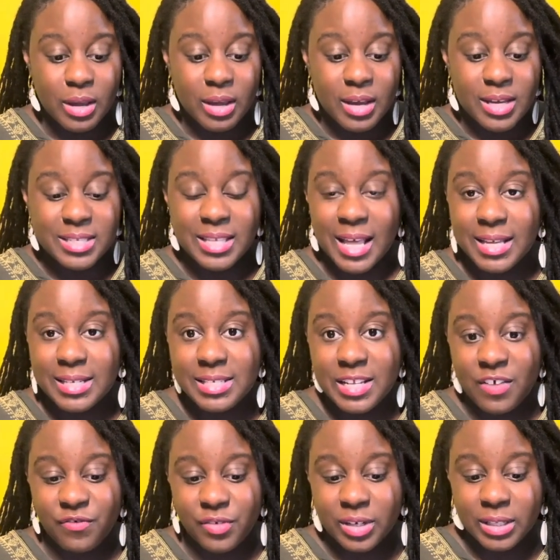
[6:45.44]
So that's
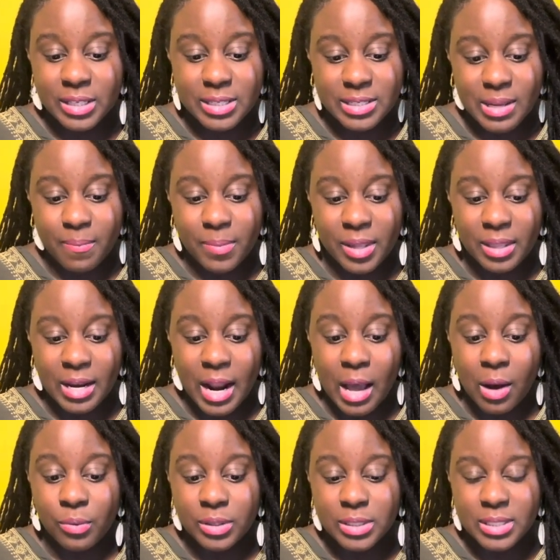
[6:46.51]
definitely something that I
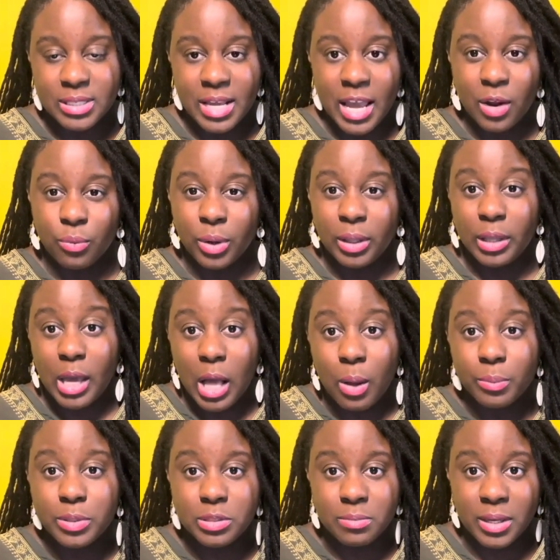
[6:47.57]
would say really
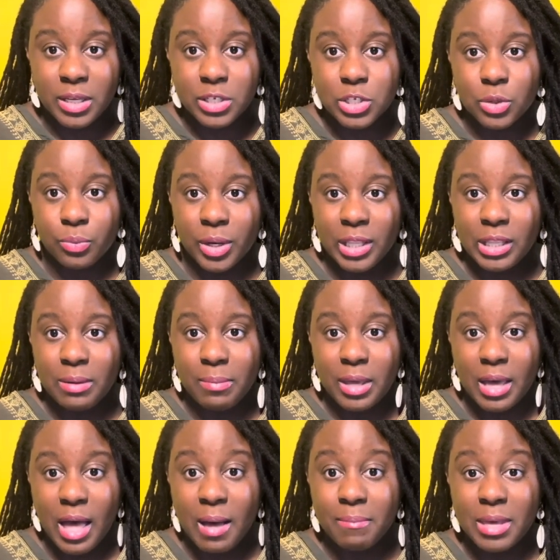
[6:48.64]
helped me to really
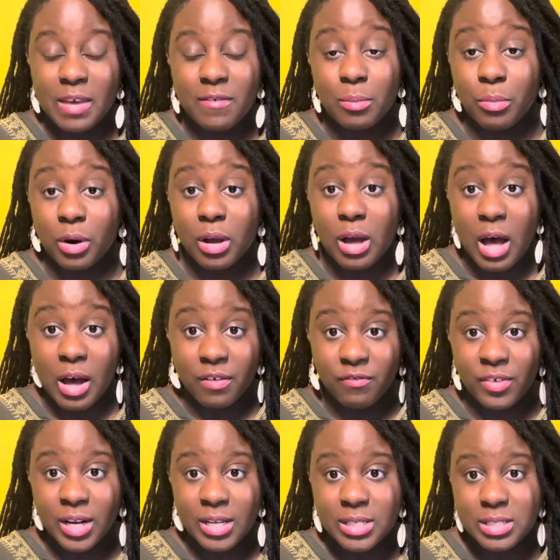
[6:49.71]
become even more
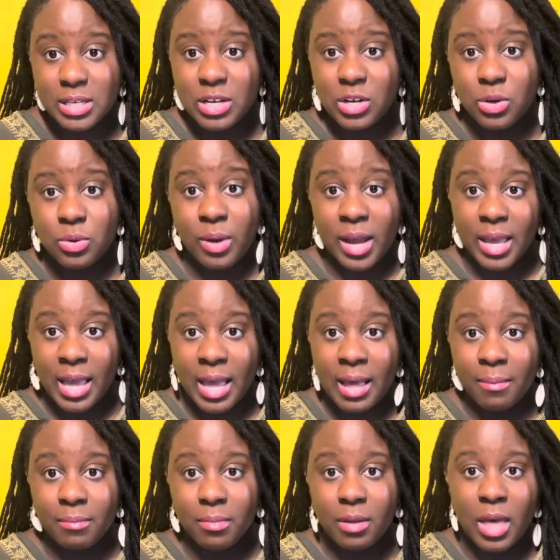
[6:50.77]
confident in who I
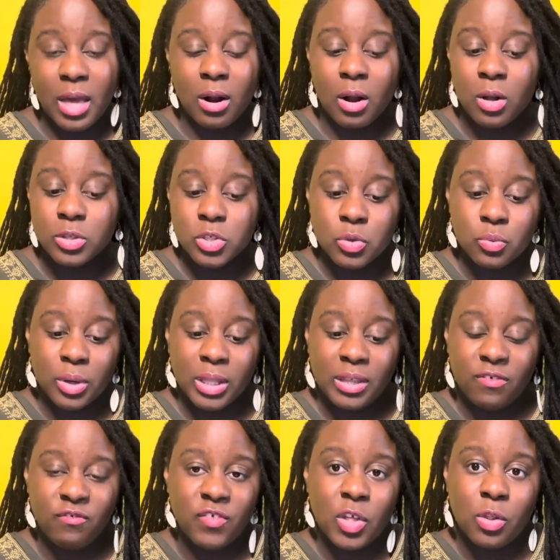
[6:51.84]
am, and also really
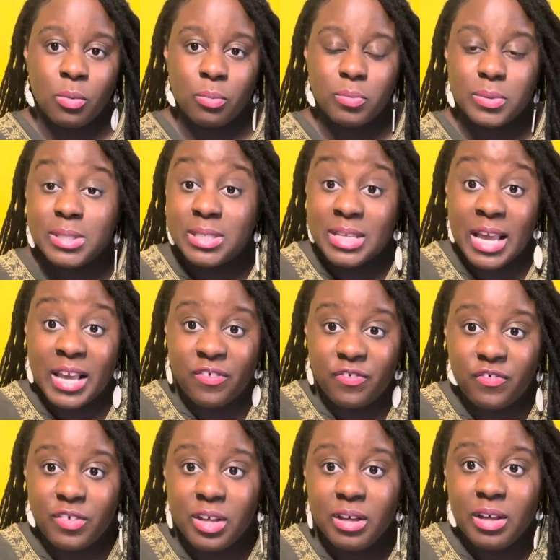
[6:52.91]
feel
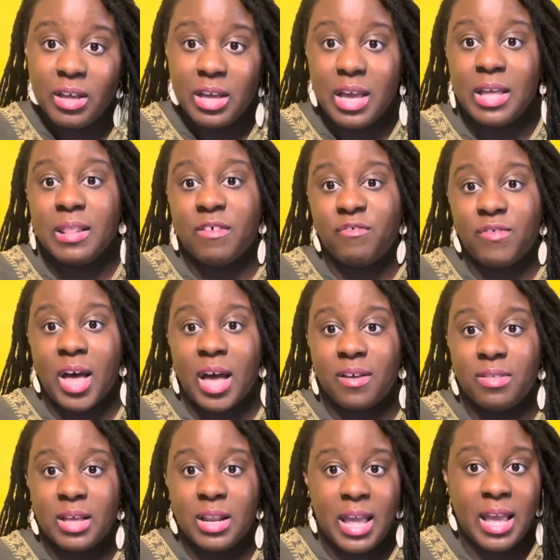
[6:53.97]
safe in the fact
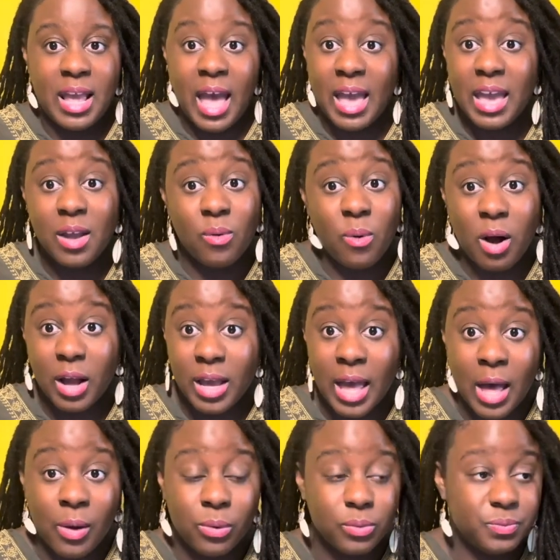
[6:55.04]
that, hey, I can walk
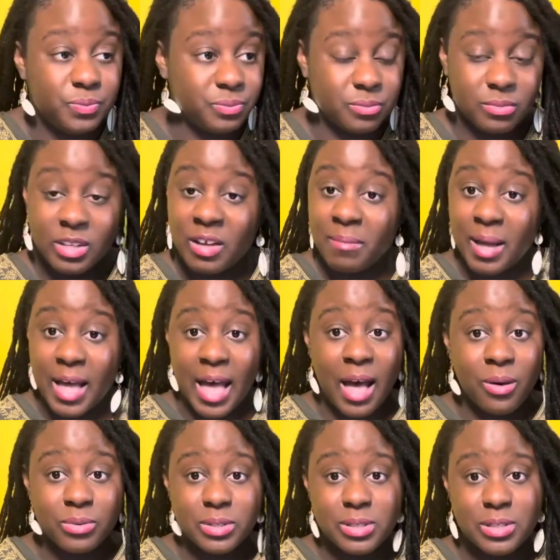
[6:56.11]
out of my
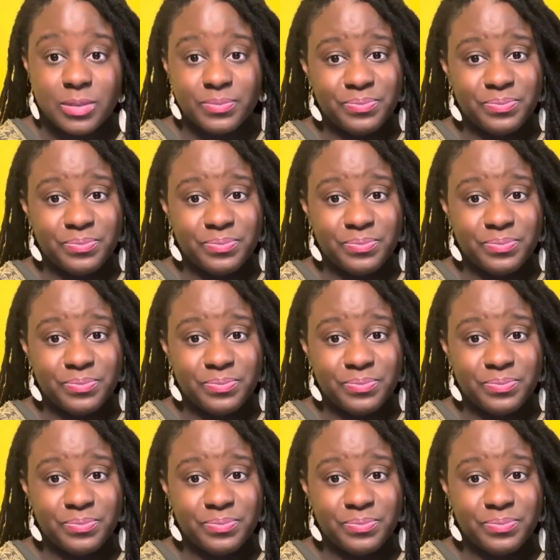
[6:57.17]
house,